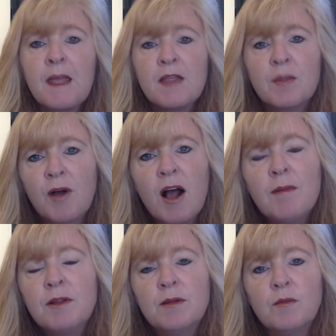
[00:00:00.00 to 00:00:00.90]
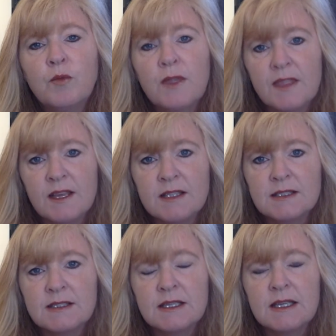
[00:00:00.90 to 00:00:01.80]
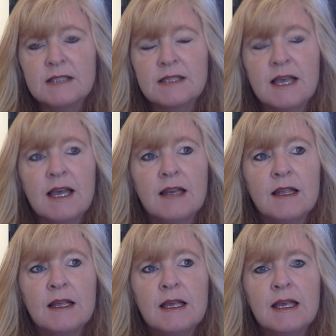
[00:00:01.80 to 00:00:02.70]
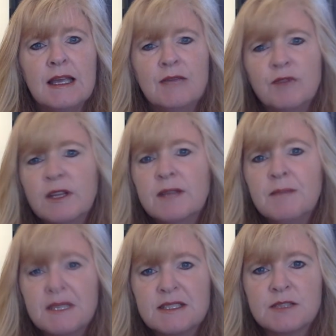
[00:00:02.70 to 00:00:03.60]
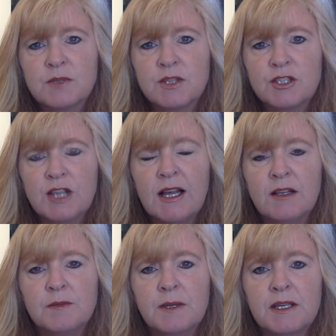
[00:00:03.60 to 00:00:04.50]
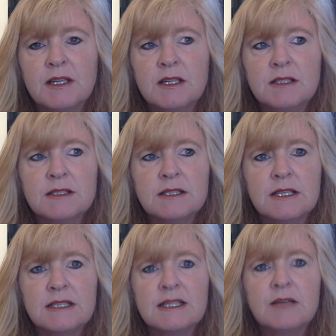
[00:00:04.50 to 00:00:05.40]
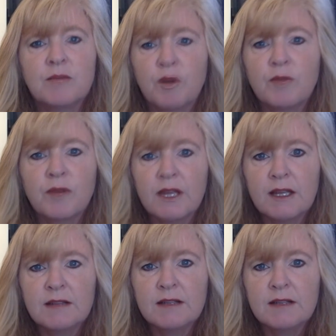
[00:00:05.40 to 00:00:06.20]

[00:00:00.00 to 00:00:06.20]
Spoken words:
The problem with this is that it really messes with the child because it's inappropriate.